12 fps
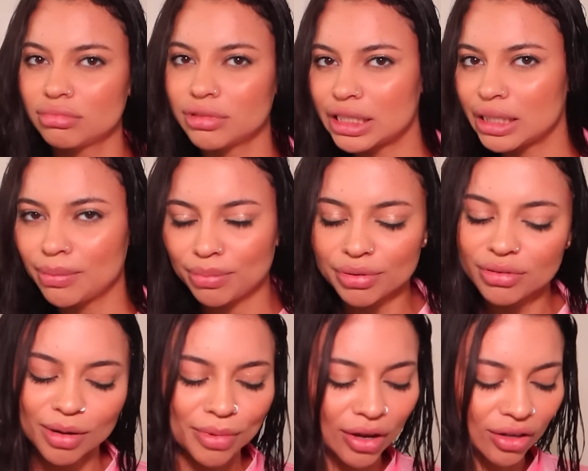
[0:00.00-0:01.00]
deep
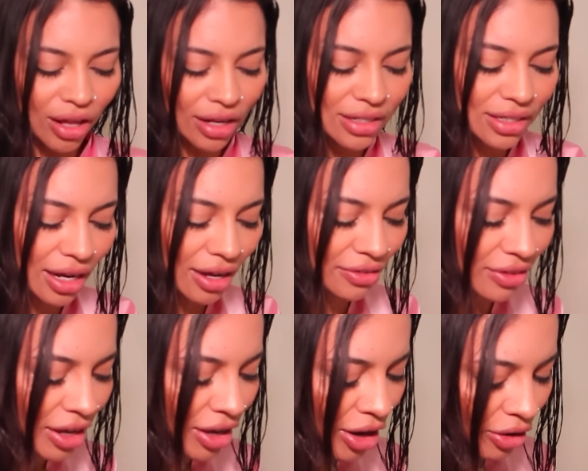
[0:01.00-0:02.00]
about a lot of stuff
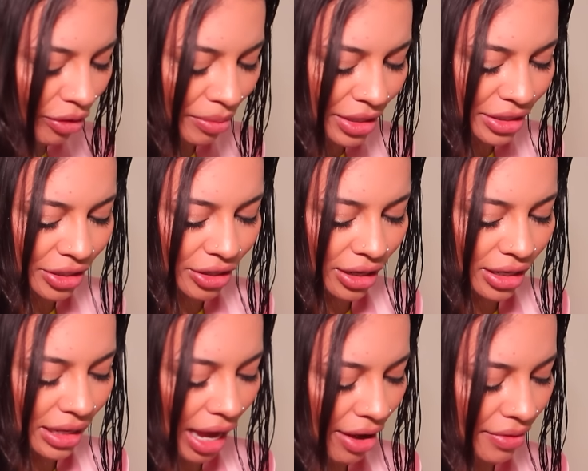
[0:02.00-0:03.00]
from this year
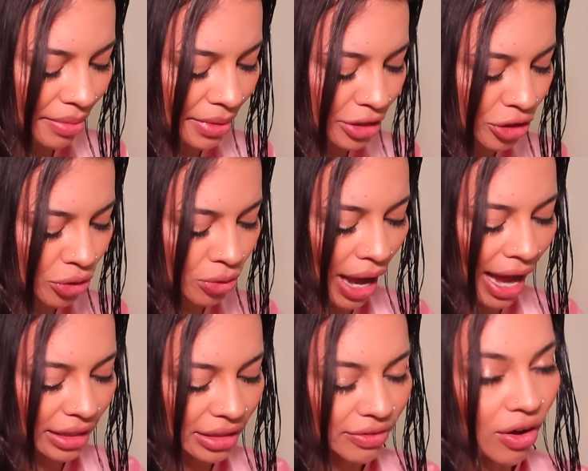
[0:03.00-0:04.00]
because I haven't been too
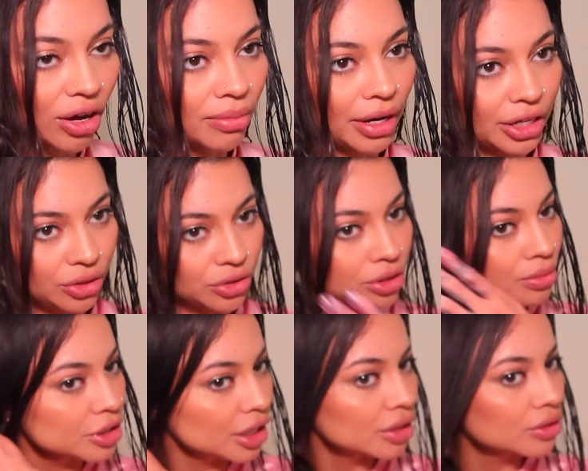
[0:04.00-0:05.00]
active on my YouTube
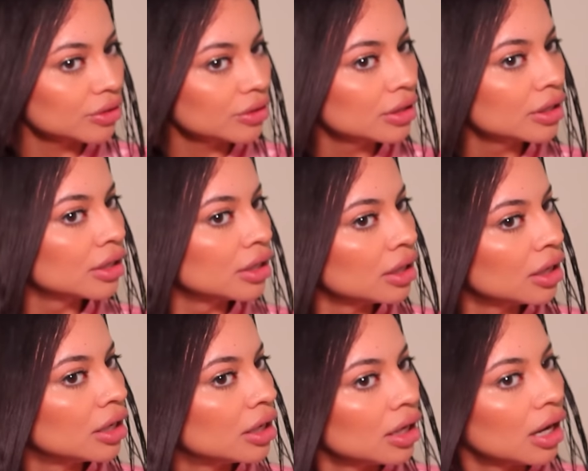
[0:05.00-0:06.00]
channel.
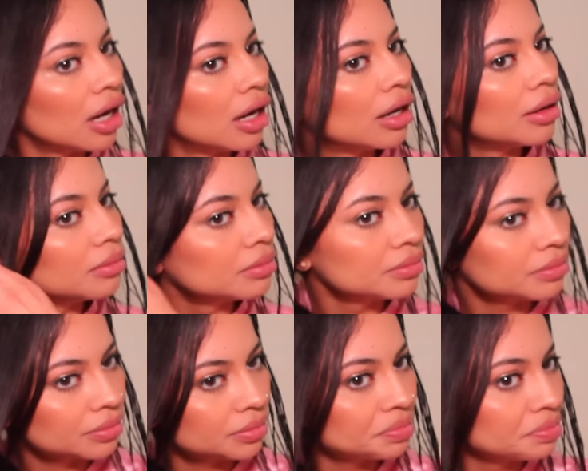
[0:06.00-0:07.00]
Um,
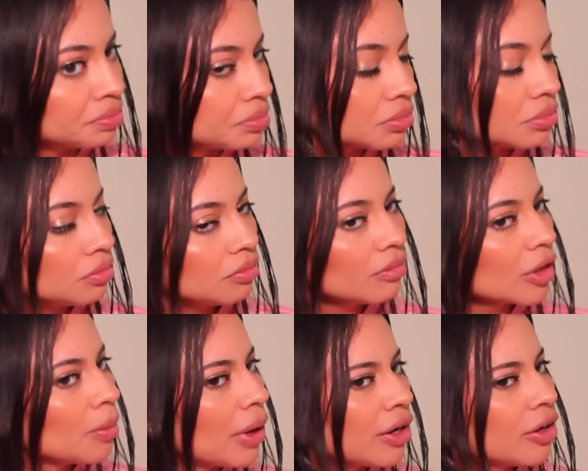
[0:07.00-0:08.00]

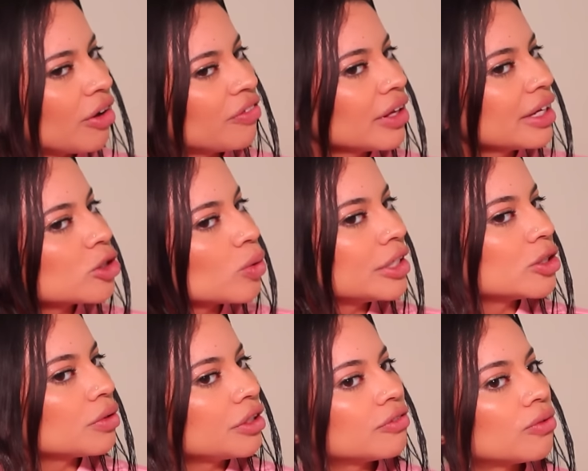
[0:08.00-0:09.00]
but I don't know, I feel like in
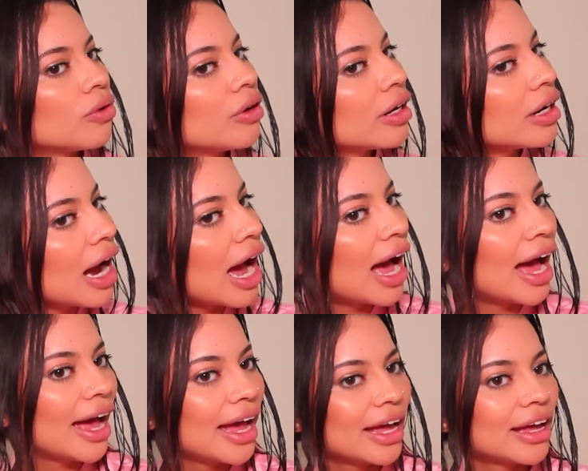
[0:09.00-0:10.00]
2024, I
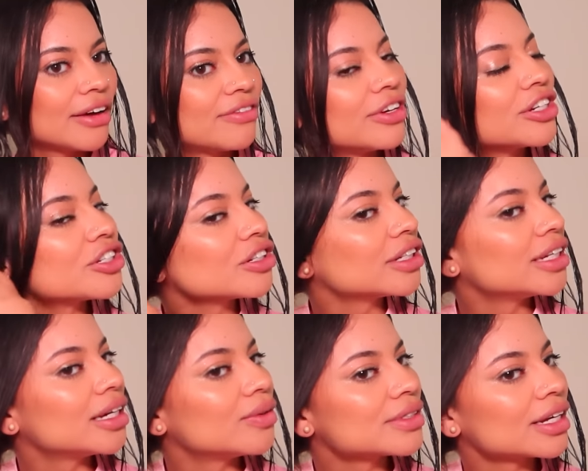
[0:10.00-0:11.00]

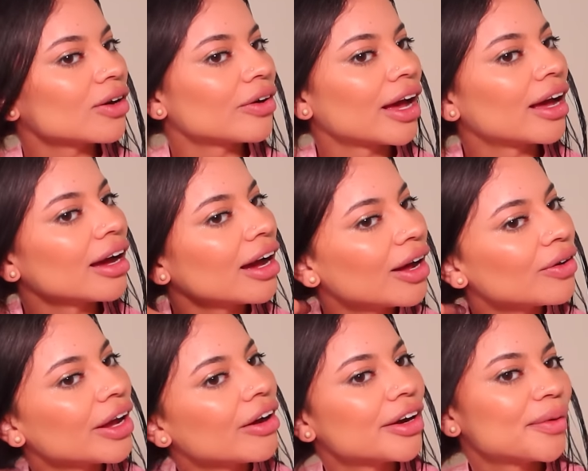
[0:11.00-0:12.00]
officially was like, okay, I
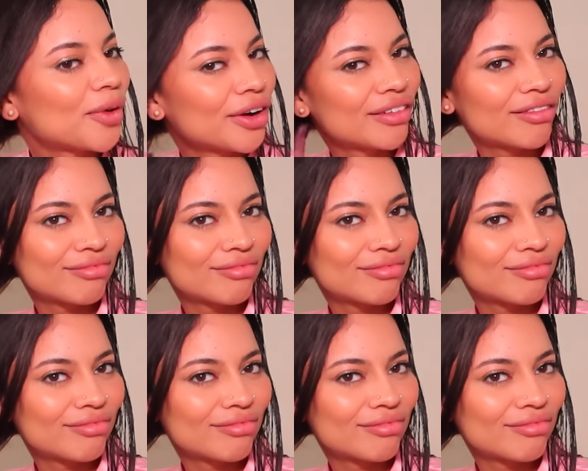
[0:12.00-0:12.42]
don't care anymore.